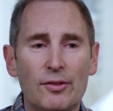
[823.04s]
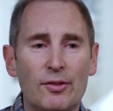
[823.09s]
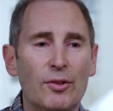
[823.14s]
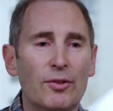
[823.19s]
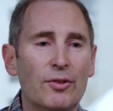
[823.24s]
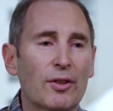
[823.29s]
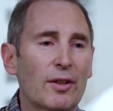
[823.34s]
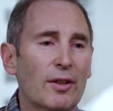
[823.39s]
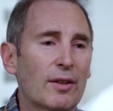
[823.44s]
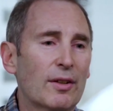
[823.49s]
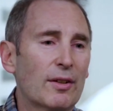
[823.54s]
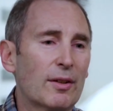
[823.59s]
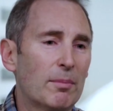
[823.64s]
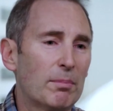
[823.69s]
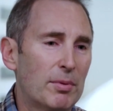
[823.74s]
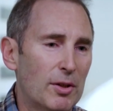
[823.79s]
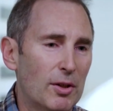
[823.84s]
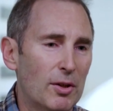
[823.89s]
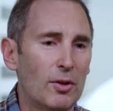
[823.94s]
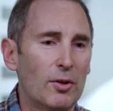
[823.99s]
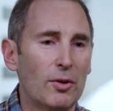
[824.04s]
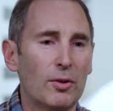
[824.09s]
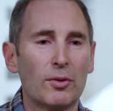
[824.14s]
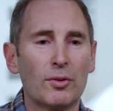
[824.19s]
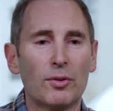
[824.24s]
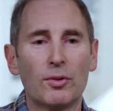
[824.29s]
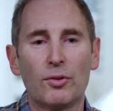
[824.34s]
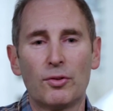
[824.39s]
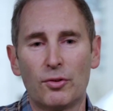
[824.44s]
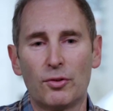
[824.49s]
using compute
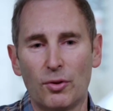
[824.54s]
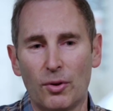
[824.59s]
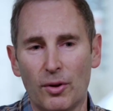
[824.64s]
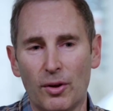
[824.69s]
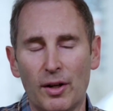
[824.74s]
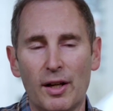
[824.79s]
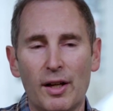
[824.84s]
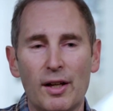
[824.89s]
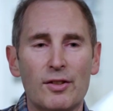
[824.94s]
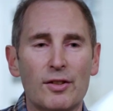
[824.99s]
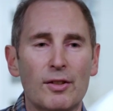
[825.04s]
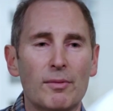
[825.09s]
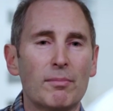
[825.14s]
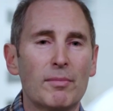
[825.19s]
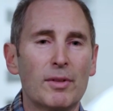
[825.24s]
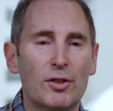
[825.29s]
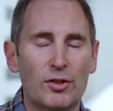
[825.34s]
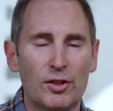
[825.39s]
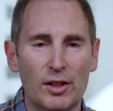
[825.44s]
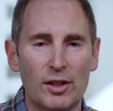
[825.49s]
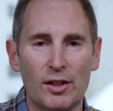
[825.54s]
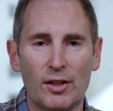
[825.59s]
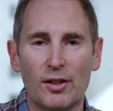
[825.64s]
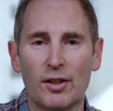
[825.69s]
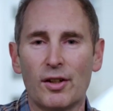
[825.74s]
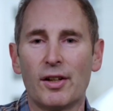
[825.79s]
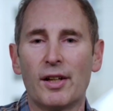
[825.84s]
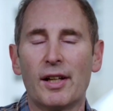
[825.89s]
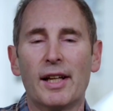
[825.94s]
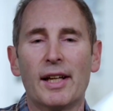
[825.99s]
and storage and machine
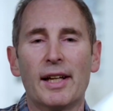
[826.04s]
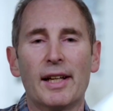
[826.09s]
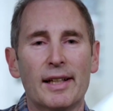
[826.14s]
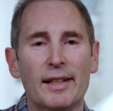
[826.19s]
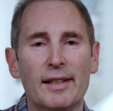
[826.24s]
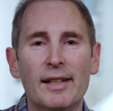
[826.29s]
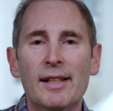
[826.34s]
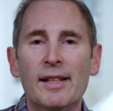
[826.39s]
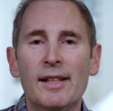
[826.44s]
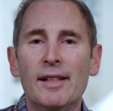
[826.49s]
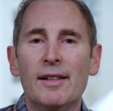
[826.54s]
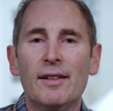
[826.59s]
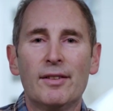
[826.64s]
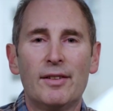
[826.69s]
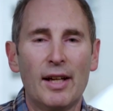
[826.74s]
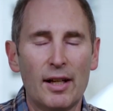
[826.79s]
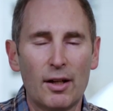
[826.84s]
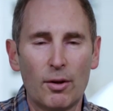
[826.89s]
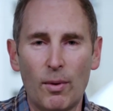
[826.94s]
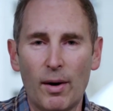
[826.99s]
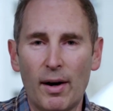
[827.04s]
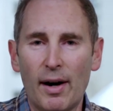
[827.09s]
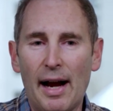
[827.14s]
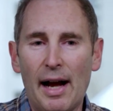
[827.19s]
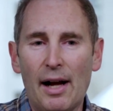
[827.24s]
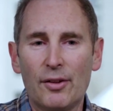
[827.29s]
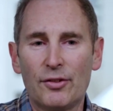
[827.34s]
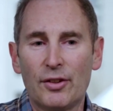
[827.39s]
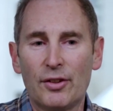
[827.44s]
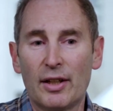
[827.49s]
learning and data
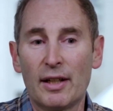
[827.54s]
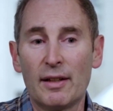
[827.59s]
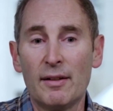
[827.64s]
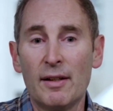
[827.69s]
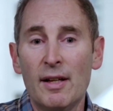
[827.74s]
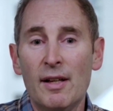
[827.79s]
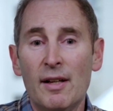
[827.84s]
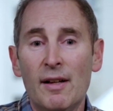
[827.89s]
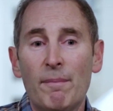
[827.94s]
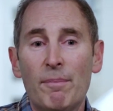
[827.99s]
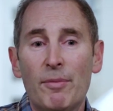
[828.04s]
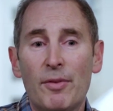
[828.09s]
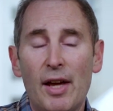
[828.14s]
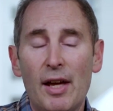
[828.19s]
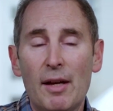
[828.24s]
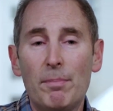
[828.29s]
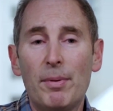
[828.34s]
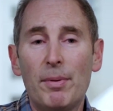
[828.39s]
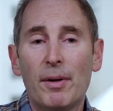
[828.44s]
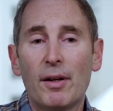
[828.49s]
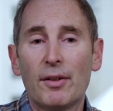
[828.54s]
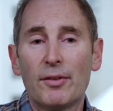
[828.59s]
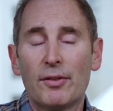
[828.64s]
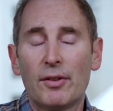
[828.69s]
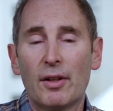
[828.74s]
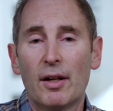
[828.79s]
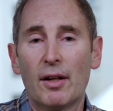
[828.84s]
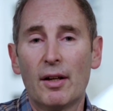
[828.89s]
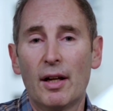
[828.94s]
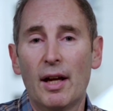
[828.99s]
warehousing. And they built
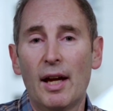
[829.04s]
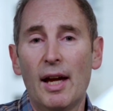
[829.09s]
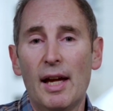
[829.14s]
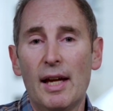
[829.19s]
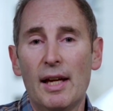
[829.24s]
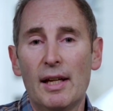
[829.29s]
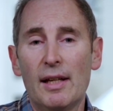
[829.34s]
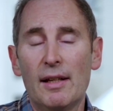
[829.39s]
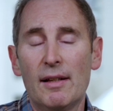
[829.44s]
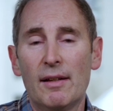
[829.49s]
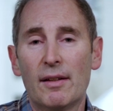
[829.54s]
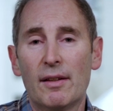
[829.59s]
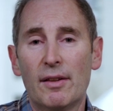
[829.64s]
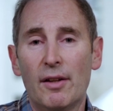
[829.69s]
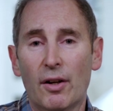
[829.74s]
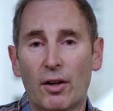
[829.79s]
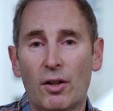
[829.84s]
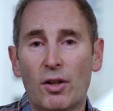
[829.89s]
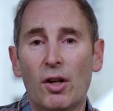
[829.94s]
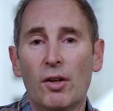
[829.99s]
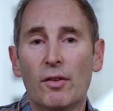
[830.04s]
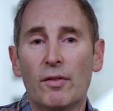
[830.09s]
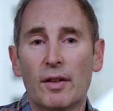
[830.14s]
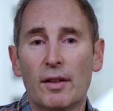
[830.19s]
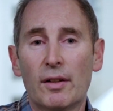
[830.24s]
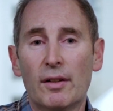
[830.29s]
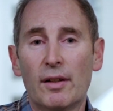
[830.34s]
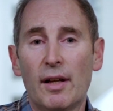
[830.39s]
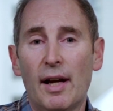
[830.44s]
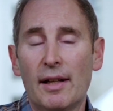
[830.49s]
their
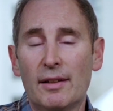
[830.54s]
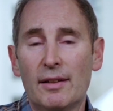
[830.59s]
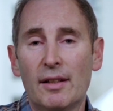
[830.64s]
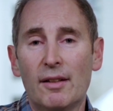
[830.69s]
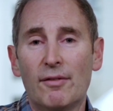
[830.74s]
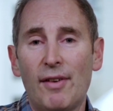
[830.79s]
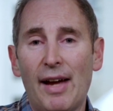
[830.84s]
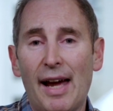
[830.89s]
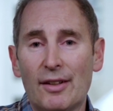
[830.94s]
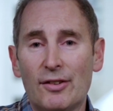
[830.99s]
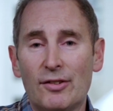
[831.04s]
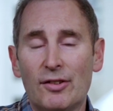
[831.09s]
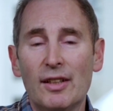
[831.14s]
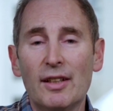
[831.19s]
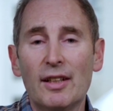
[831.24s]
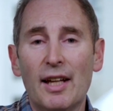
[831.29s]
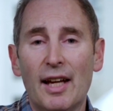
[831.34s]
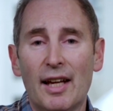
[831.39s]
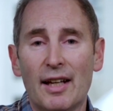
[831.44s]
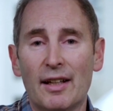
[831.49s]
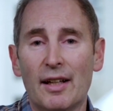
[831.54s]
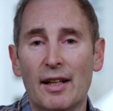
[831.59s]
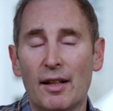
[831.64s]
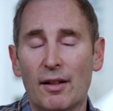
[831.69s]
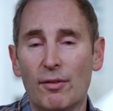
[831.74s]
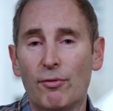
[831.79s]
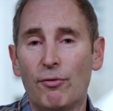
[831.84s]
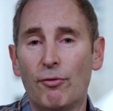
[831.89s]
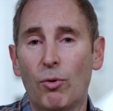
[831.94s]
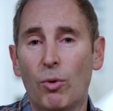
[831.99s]
COVID-19 vaccine candidate
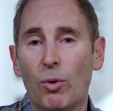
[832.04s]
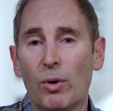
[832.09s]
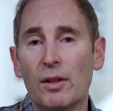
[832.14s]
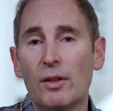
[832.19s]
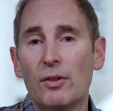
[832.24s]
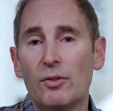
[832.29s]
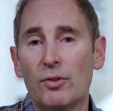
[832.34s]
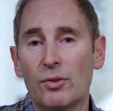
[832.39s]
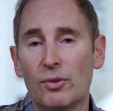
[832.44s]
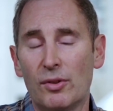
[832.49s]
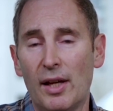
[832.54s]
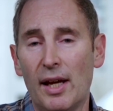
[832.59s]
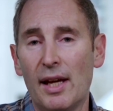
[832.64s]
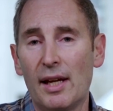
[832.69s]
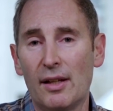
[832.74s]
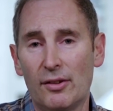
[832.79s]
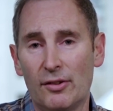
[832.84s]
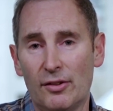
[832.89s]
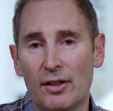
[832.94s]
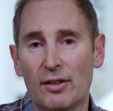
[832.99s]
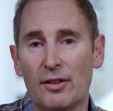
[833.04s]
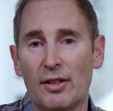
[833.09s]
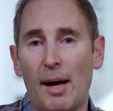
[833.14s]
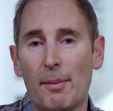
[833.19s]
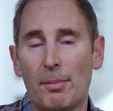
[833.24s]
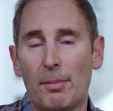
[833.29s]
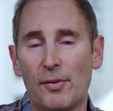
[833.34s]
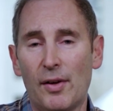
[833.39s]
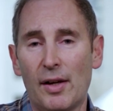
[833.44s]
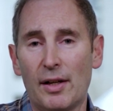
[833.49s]
in 42 days on
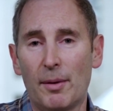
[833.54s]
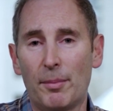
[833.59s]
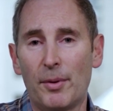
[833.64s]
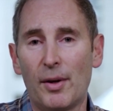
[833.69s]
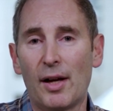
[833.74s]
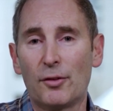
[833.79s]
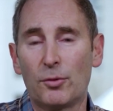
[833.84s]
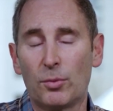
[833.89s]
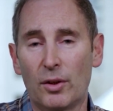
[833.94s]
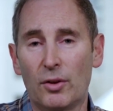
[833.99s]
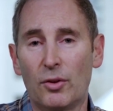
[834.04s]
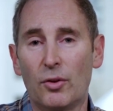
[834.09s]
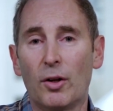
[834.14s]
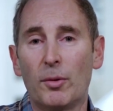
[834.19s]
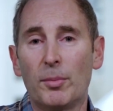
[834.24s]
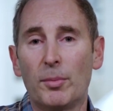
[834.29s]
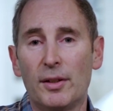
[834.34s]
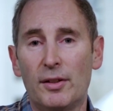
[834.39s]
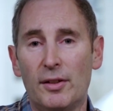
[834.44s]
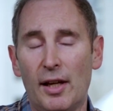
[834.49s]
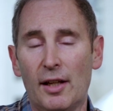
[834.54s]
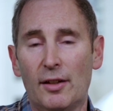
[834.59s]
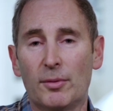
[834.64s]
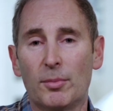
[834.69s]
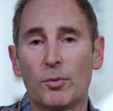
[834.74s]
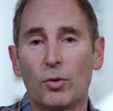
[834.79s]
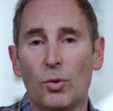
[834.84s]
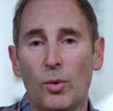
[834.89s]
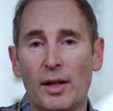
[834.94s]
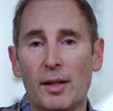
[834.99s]
top of AWS when it normally takes
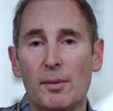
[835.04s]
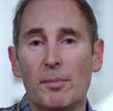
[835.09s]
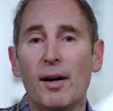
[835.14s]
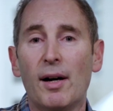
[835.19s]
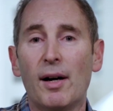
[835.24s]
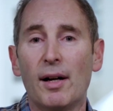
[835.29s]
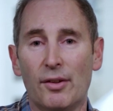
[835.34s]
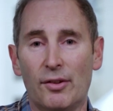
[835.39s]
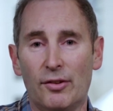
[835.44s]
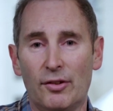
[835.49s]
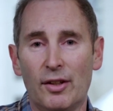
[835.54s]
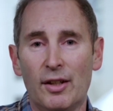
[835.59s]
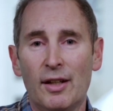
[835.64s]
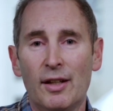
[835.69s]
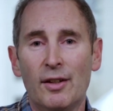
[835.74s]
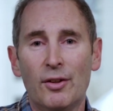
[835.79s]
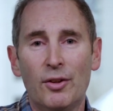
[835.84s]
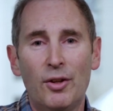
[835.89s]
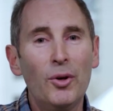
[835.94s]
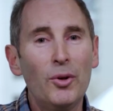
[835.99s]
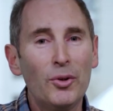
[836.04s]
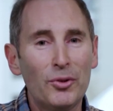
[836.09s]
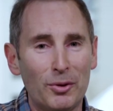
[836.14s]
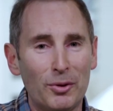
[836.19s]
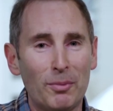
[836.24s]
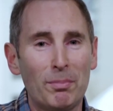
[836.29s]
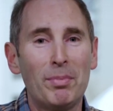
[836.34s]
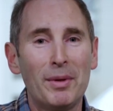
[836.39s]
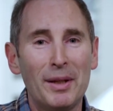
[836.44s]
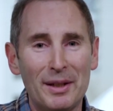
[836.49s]
them 20 months. Those are
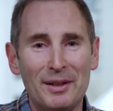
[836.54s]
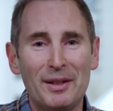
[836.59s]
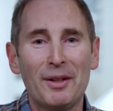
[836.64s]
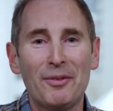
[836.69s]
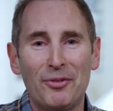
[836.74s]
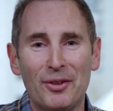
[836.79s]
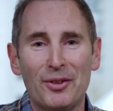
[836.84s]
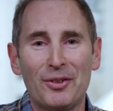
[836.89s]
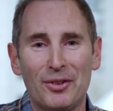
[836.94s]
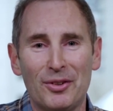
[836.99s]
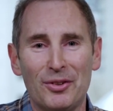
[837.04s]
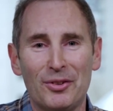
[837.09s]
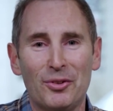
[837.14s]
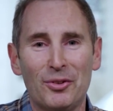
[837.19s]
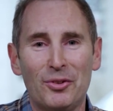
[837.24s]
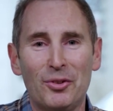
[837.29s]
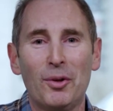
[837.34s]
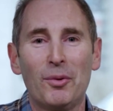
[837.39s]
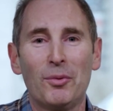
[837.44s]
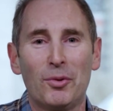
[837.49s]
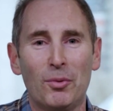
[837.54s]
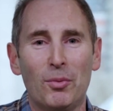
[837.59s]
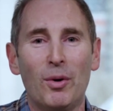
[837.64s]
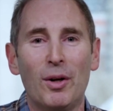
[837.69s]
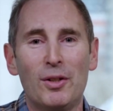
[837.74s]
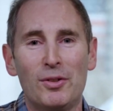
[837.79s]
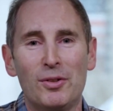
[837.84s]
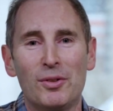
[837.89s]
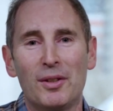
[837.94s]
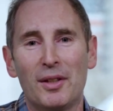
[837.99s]
big differences in terms of
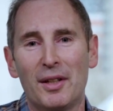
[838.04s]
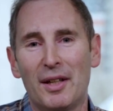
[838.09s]
what you can